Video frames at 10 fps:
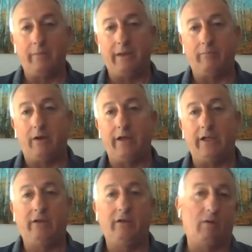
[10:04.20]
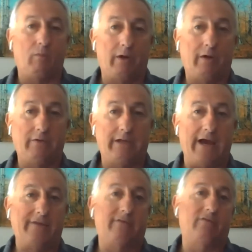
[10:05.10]
to make money, you don't want to do
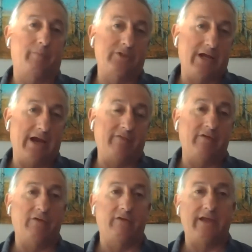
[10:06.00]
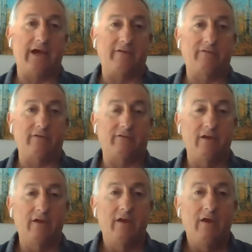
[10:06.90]
taxes, but you have to do the taxes.
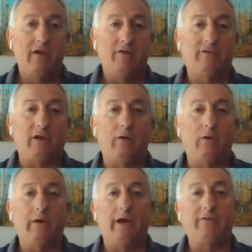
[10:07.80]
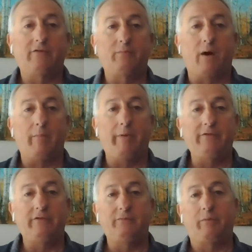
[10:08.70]
So as a small
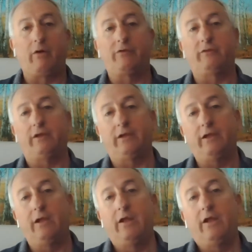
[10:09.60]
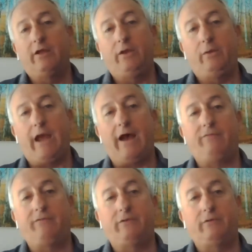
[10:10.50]
business person, you
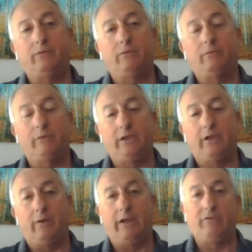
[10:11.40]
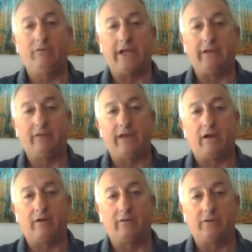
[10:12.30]
have to, either take that
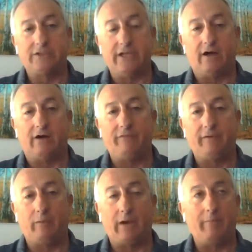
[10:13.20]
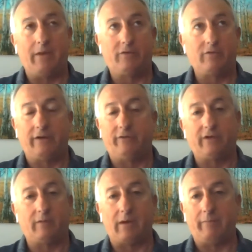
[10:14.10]
on yourself. And when I'm not trying to
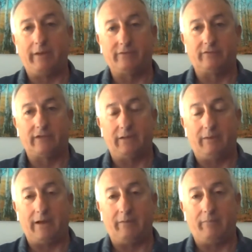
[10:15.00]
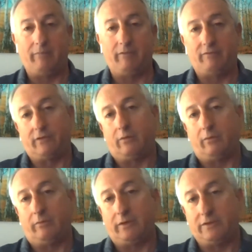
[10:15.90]
sell my business to anybody,
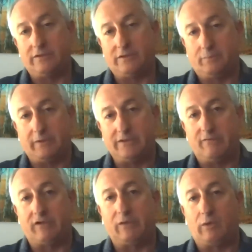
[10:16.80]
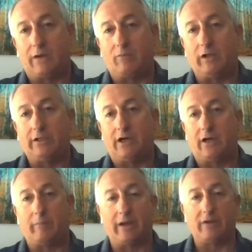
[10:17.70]
so specifically what I'm really
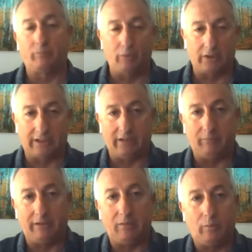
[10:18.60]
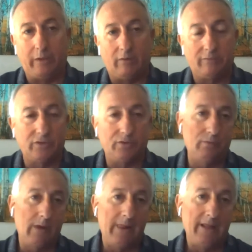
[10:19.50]
talking about is bookkeeping, and we don't
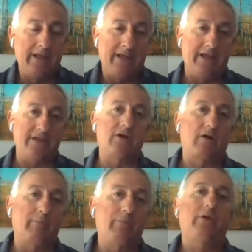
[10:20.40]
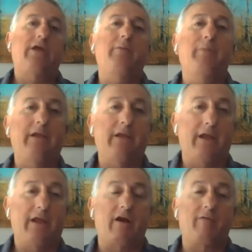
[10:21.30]
do internal bookkeeping
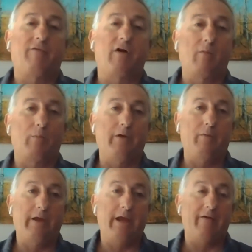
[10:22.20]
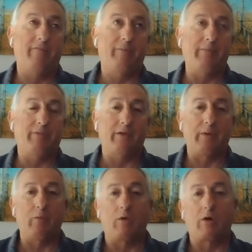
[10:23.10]
at our firm. We have people that
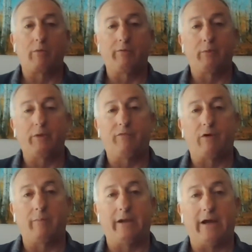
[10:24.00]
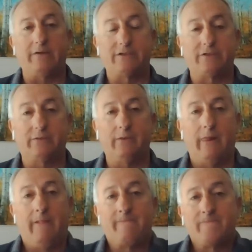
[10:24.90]
we work with, we farm that out to.
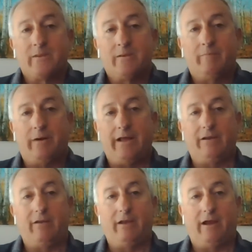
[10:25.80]
But